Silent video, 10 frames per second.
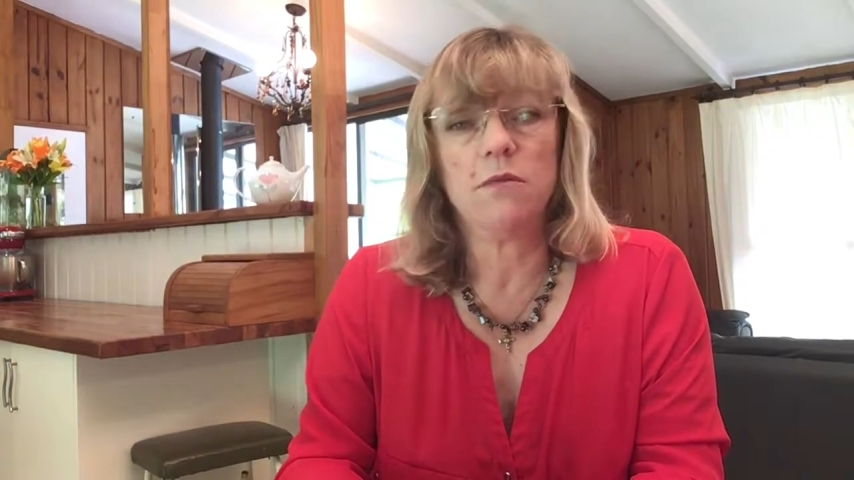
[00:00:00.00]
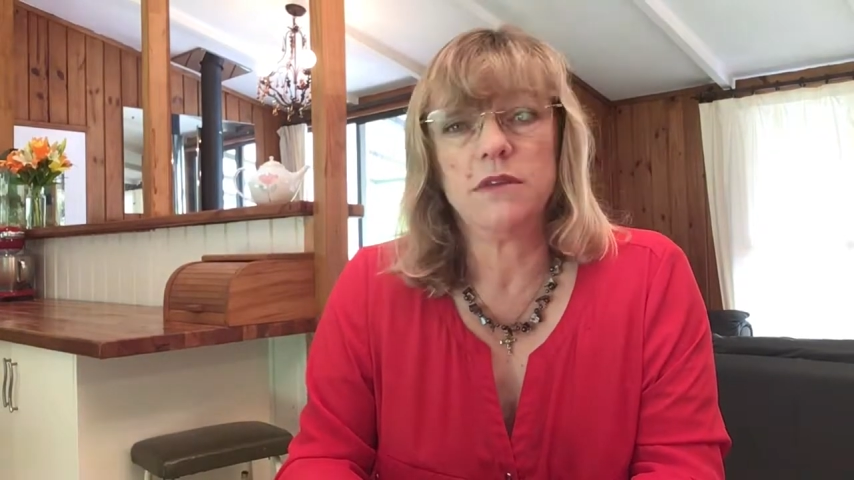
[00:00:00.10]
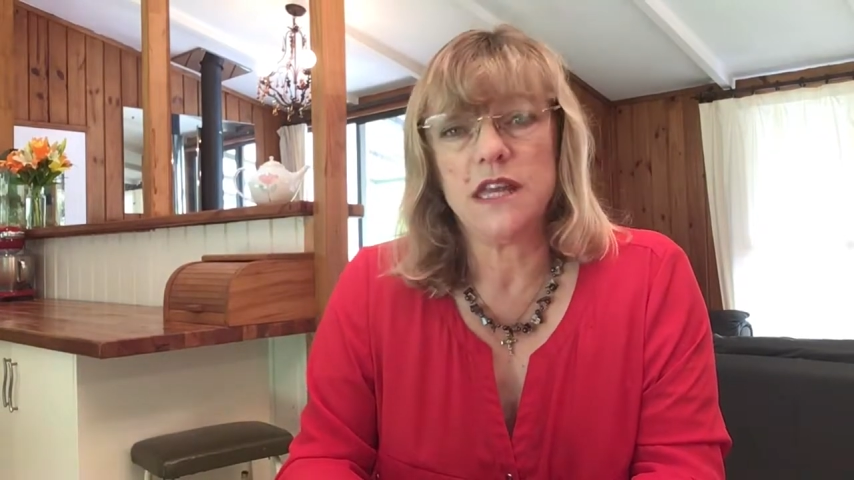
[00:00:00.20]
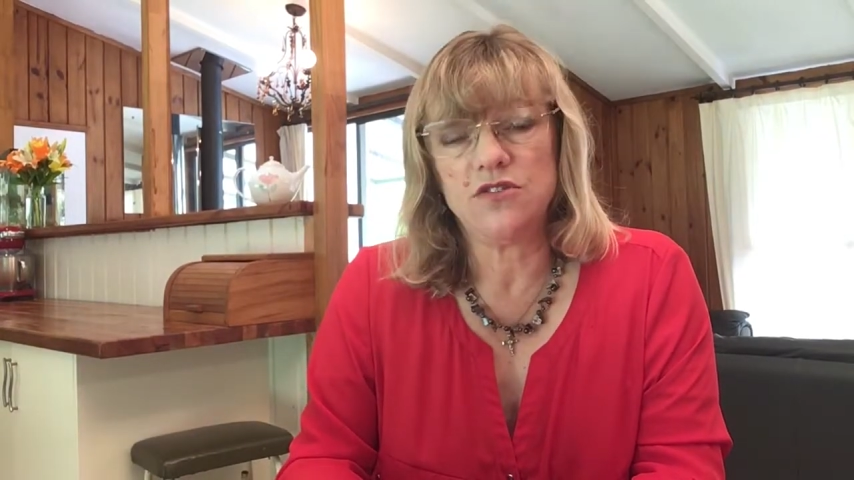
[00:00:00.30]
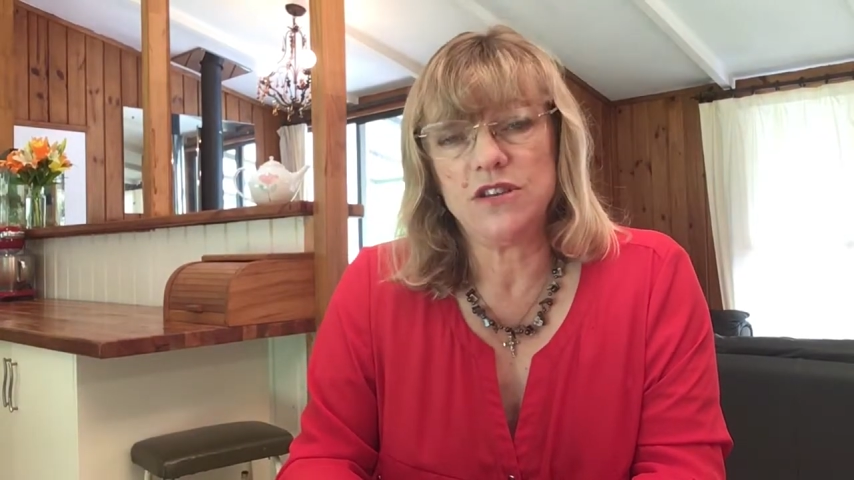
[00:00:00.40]

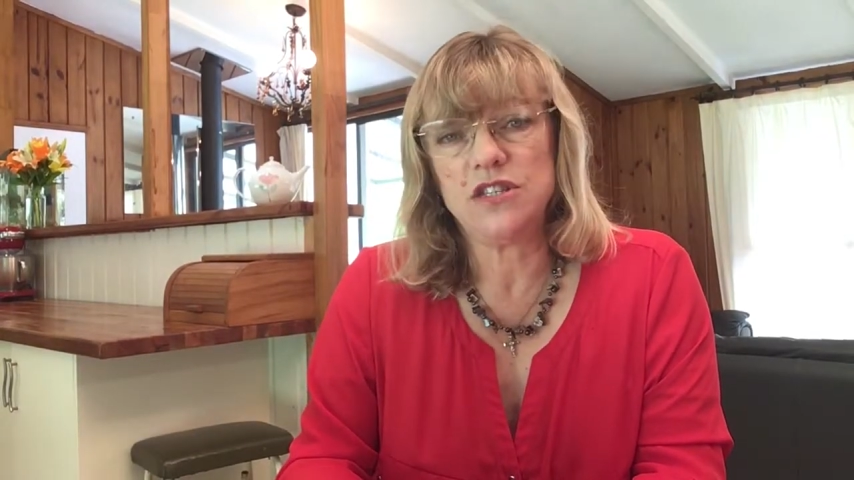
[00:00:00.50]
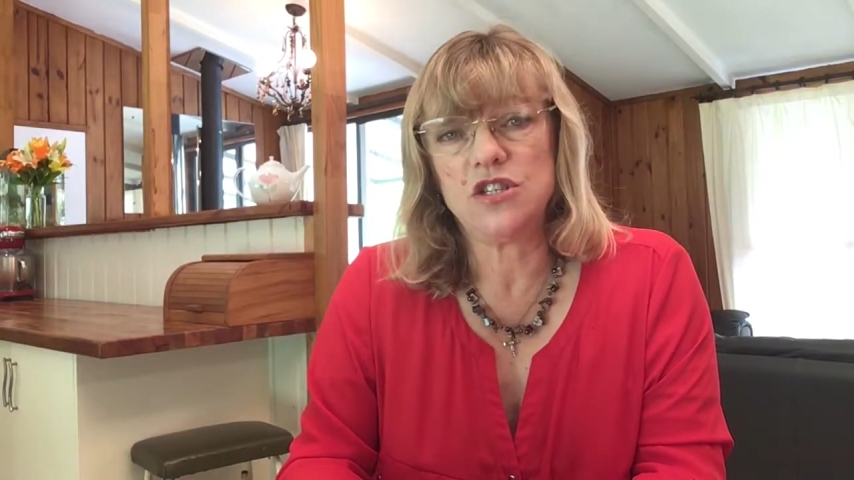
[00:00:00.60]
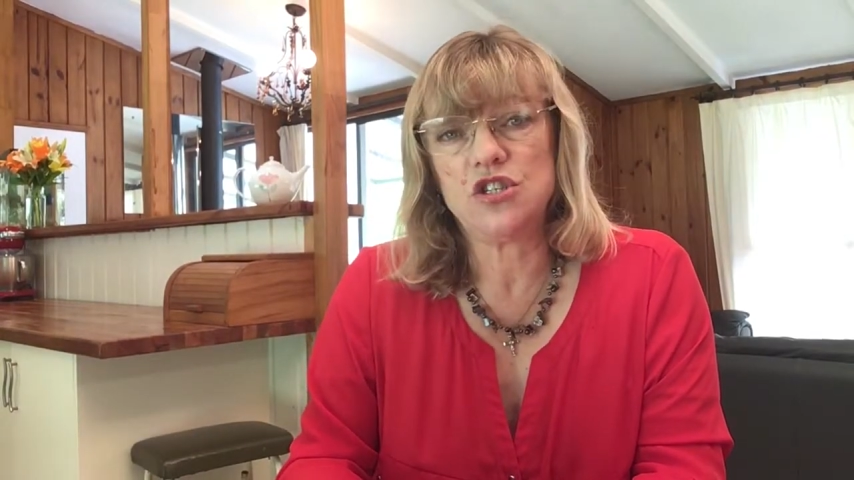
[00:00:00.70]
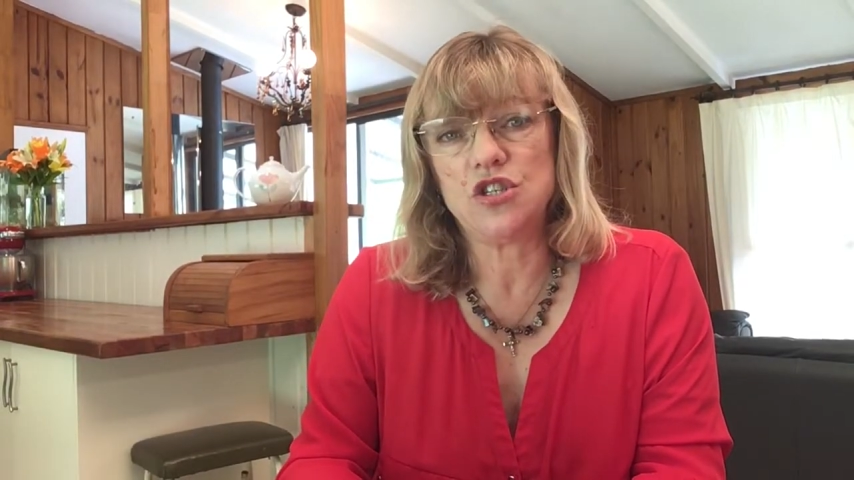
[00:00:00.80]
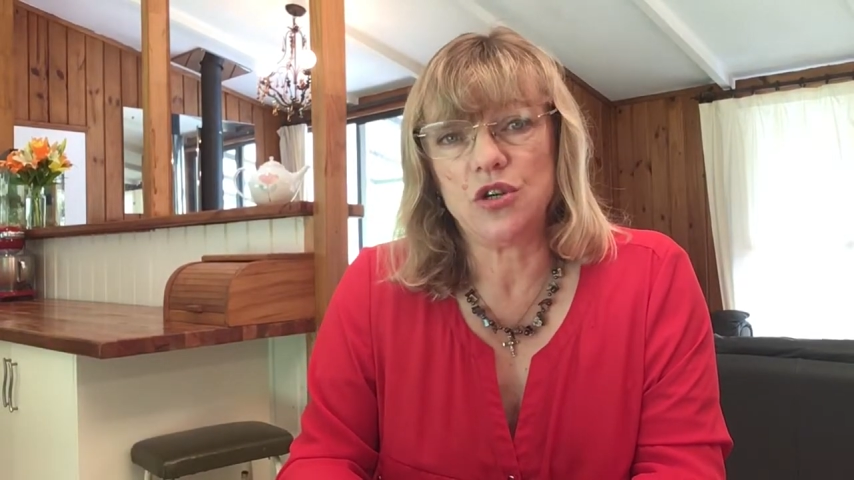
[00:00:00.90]
get dressed
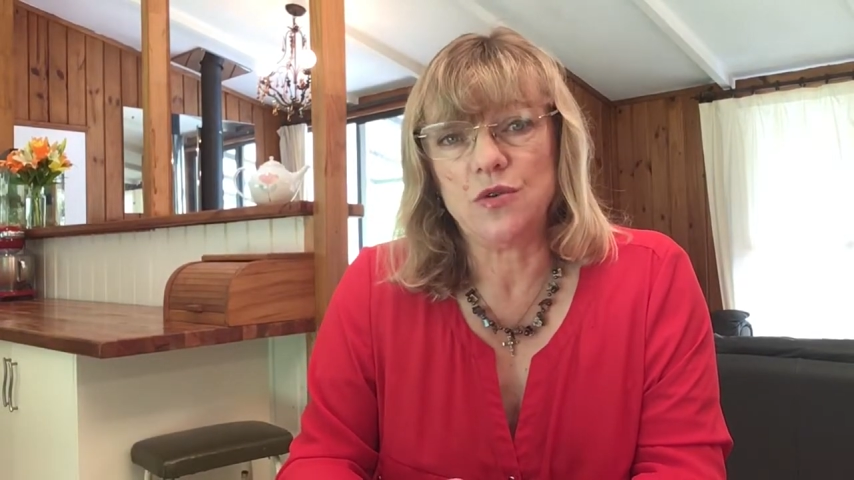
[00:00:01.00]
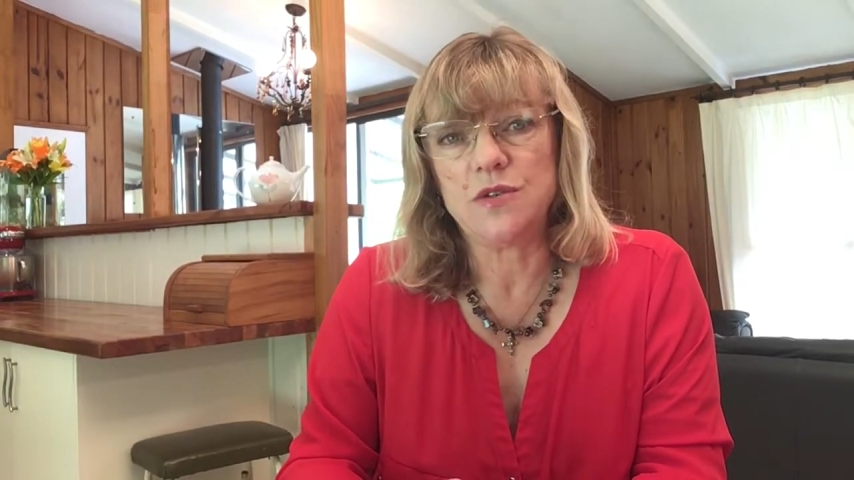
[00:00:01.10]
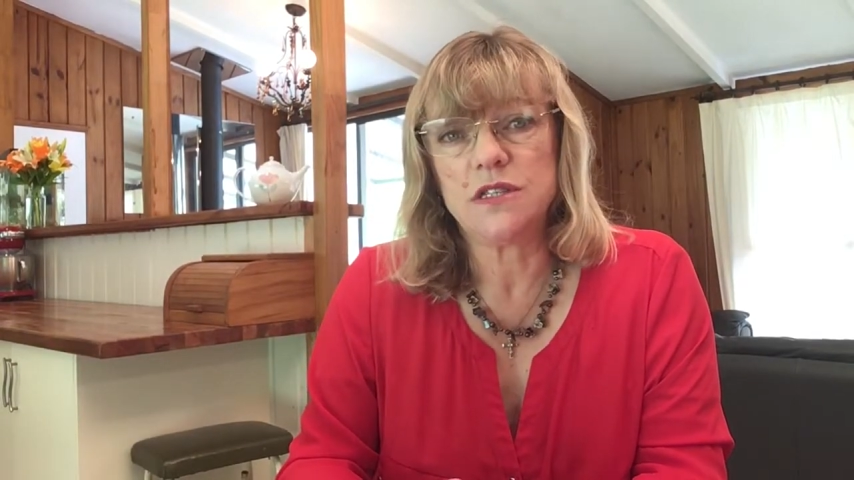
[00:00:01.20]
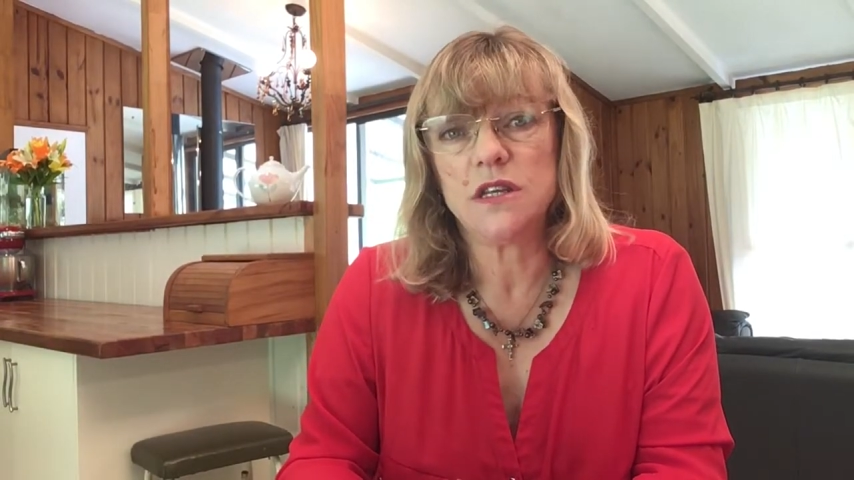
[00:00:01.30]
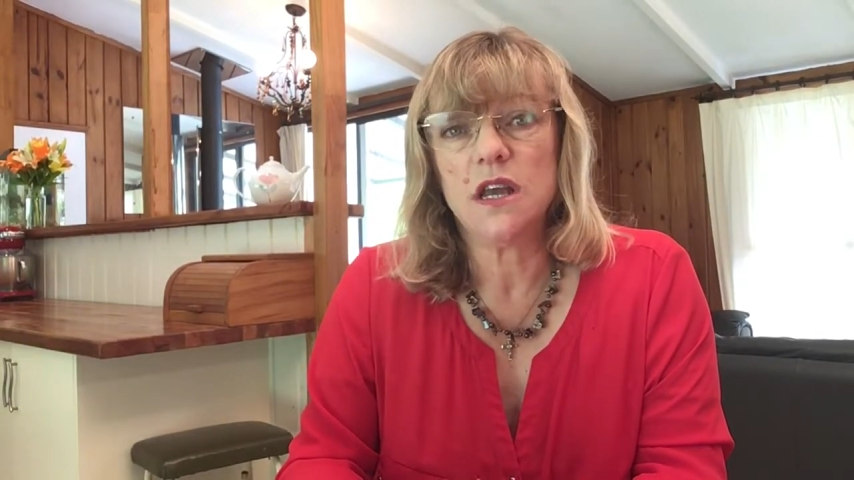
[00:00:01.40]
as
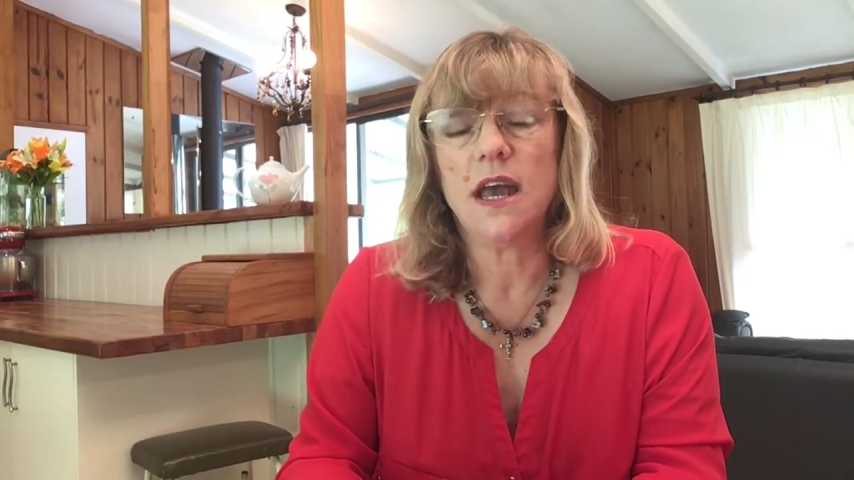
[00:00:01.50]
shoes.